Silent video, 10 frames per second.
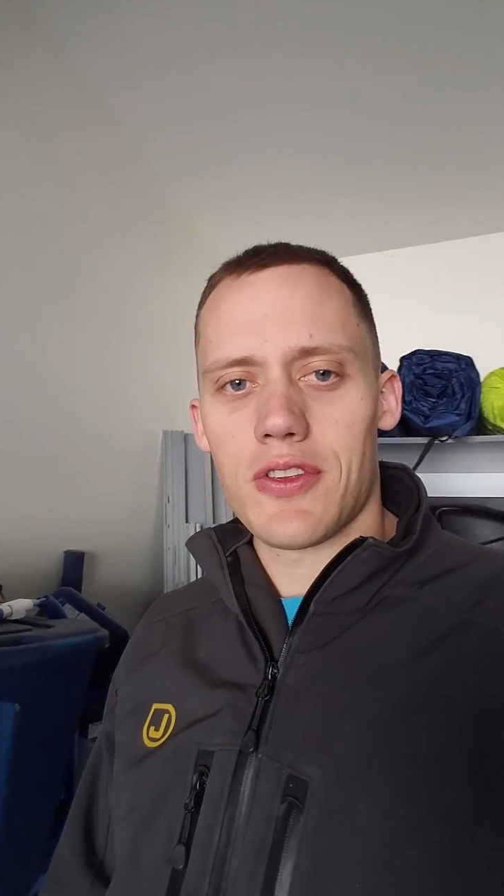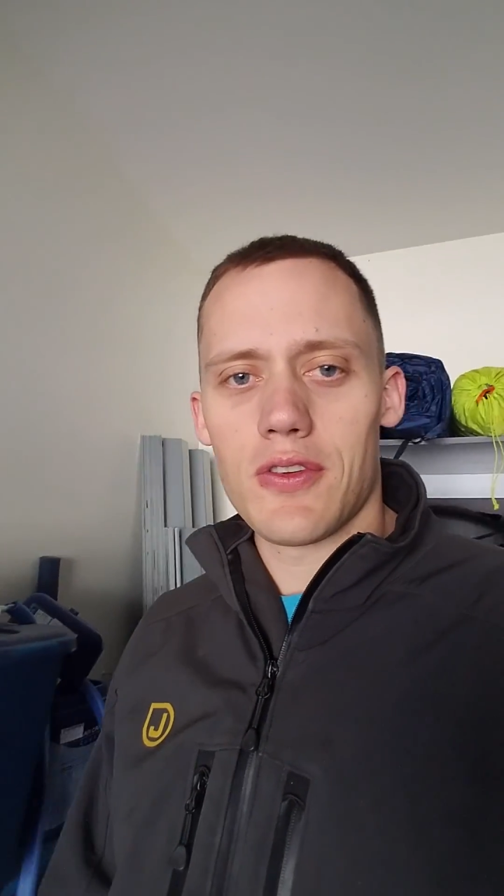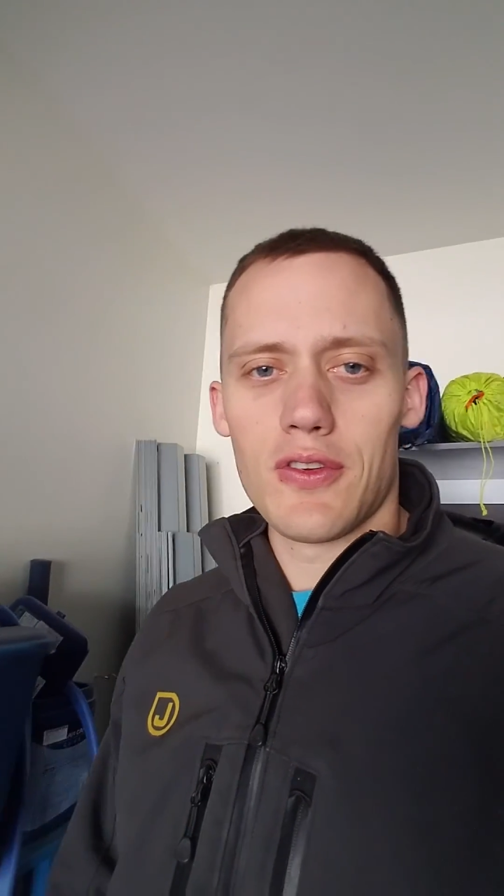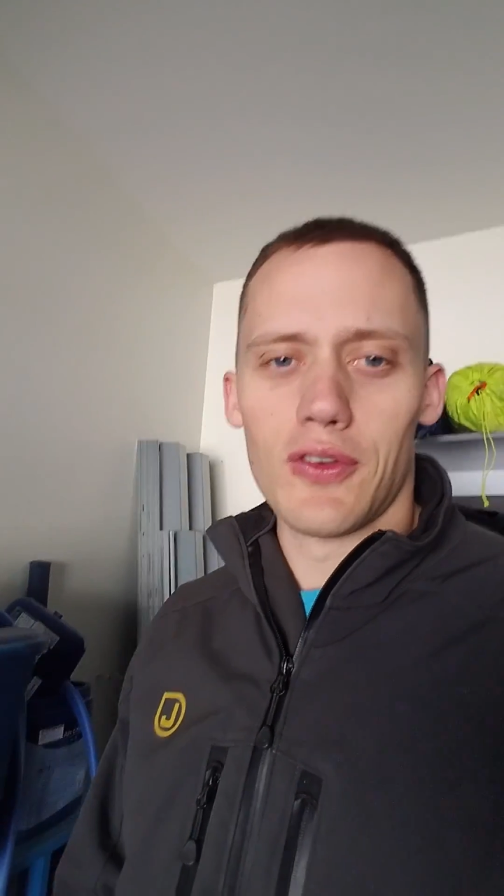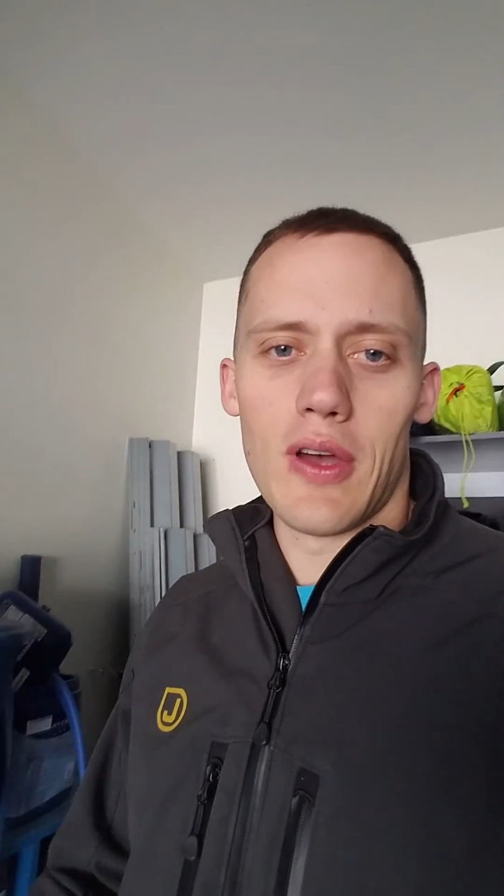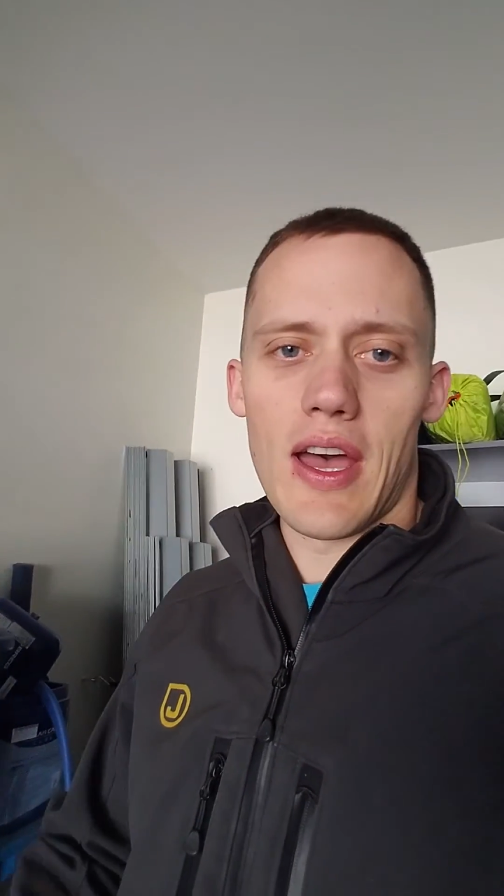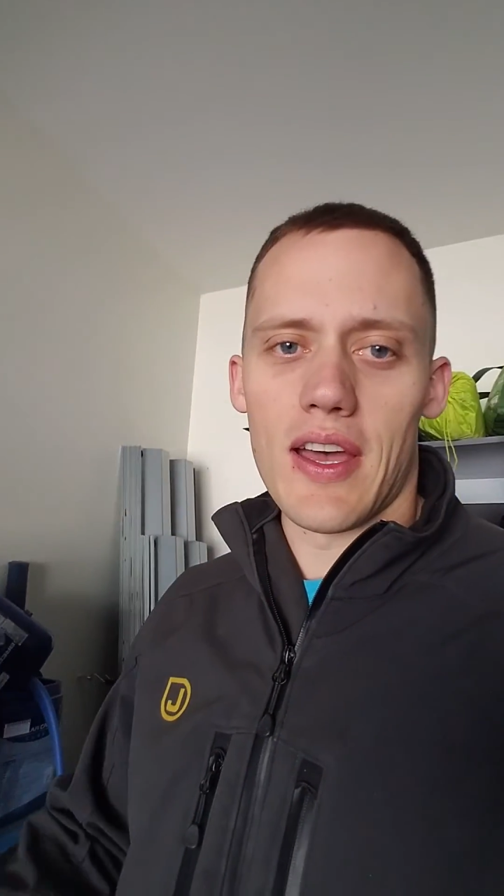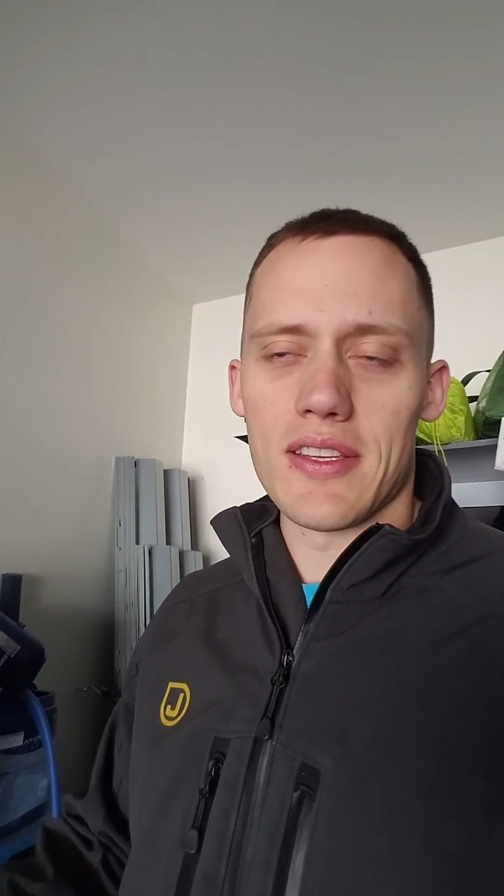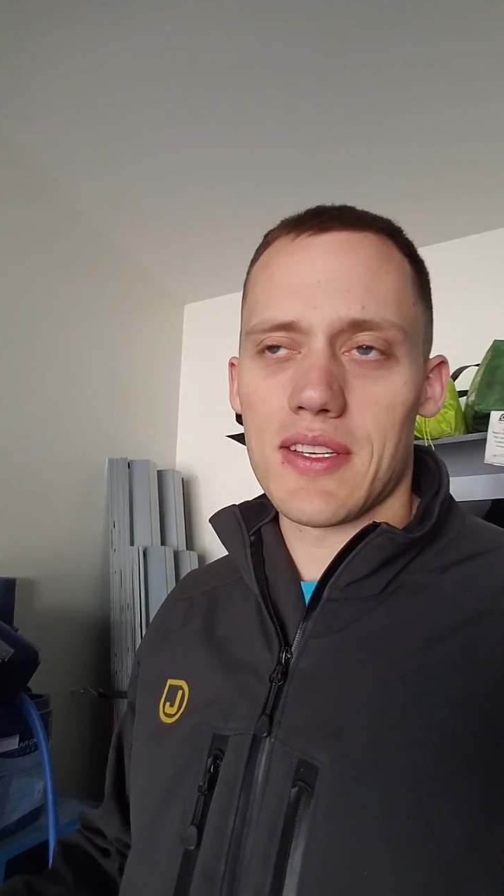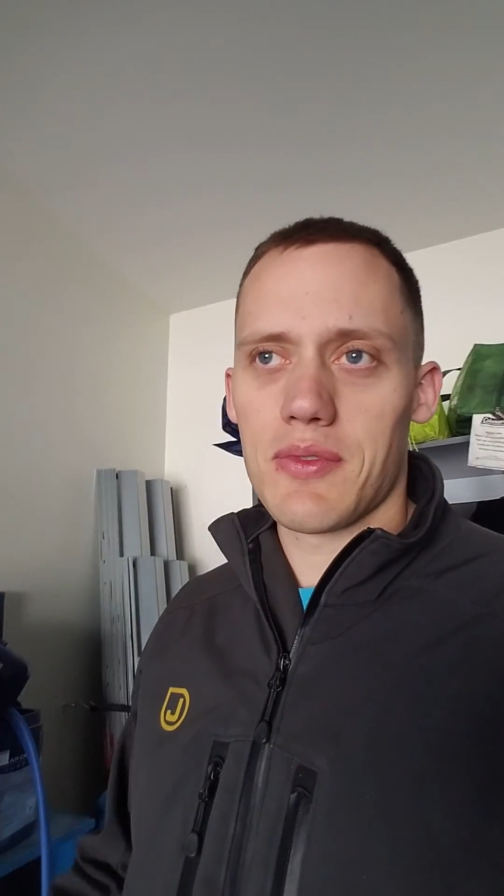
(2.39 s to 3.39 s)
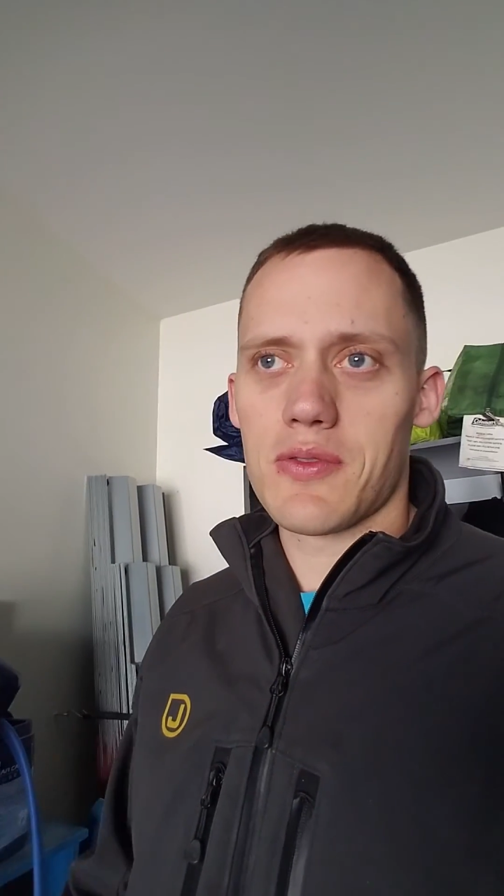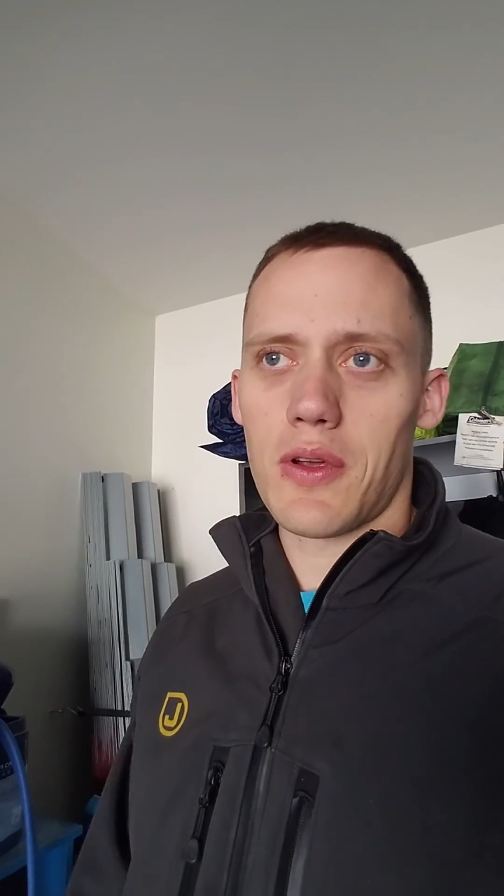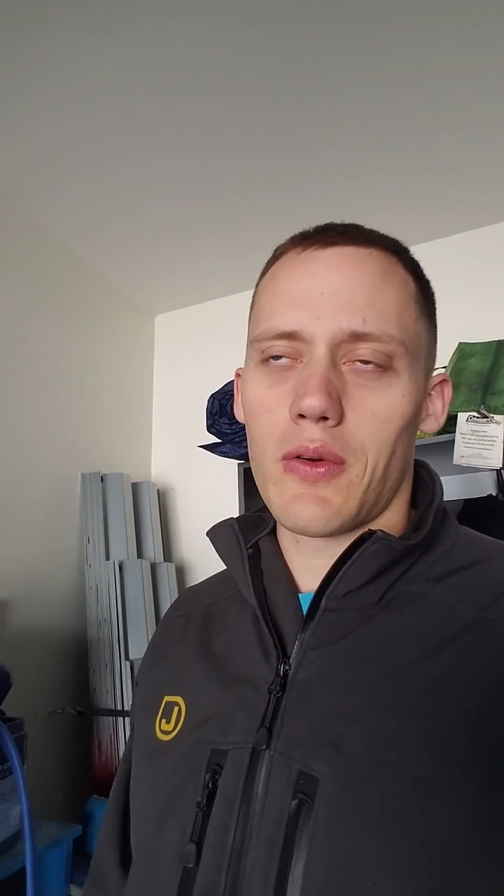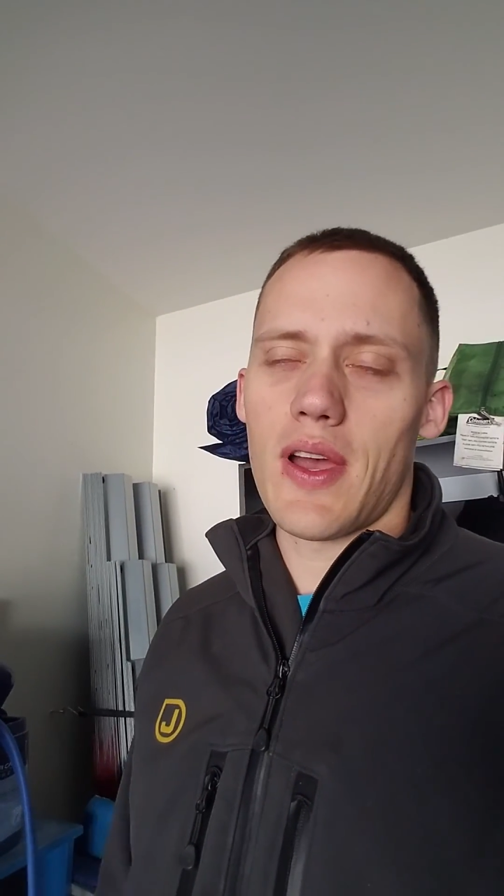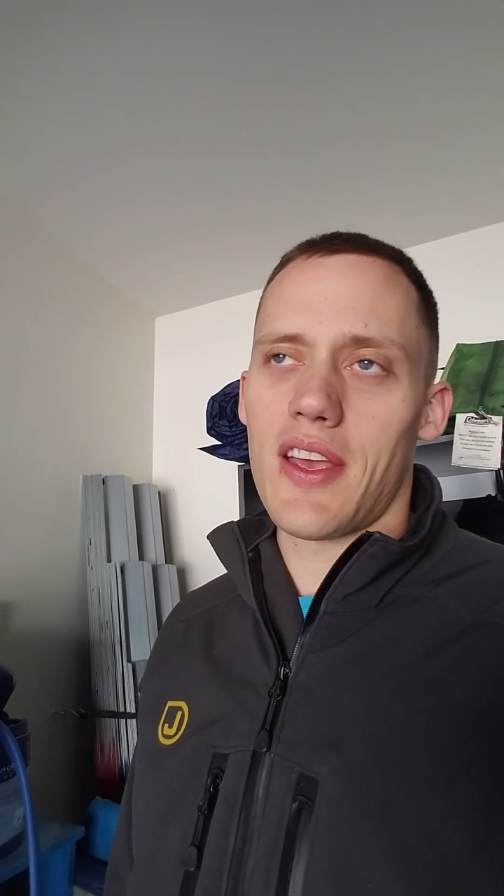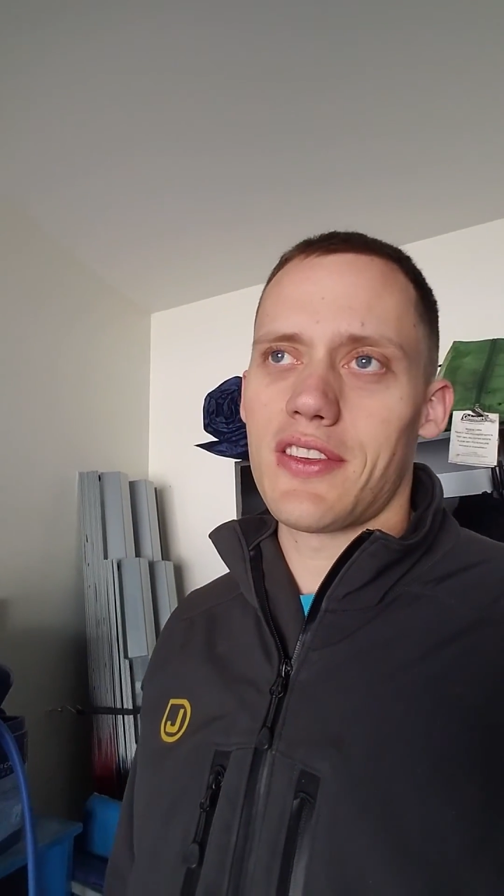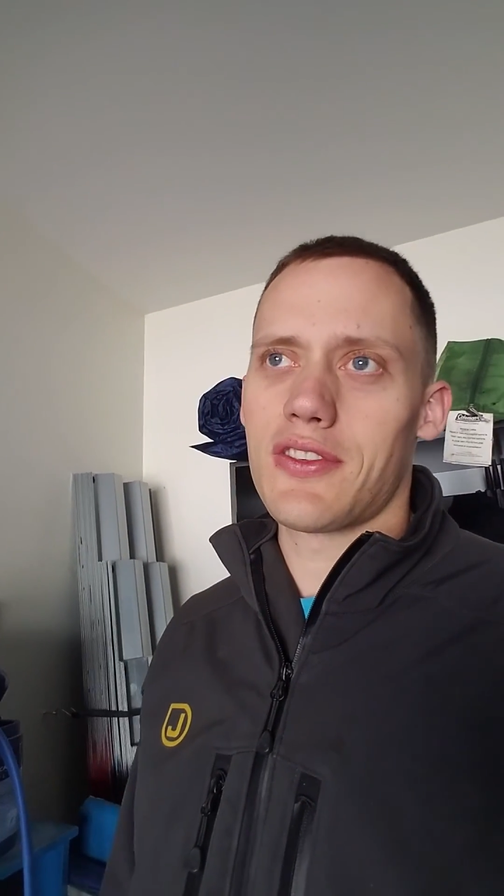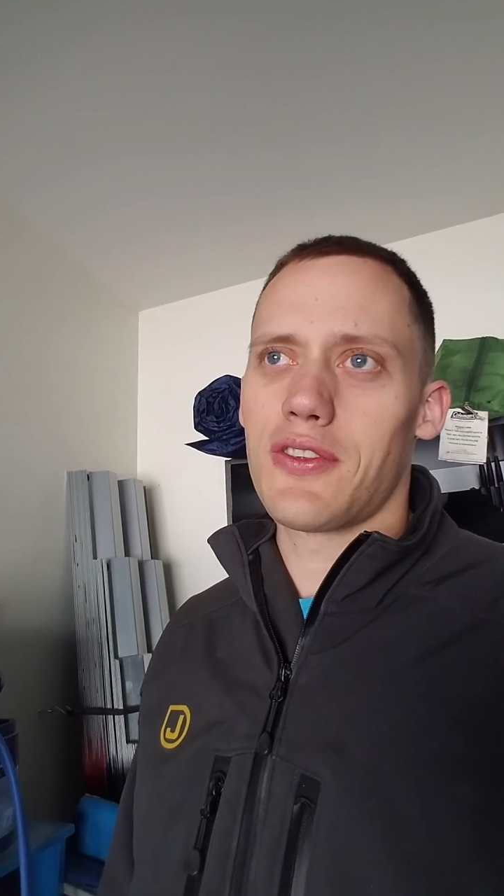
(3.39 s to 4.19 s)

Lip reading: to someone's request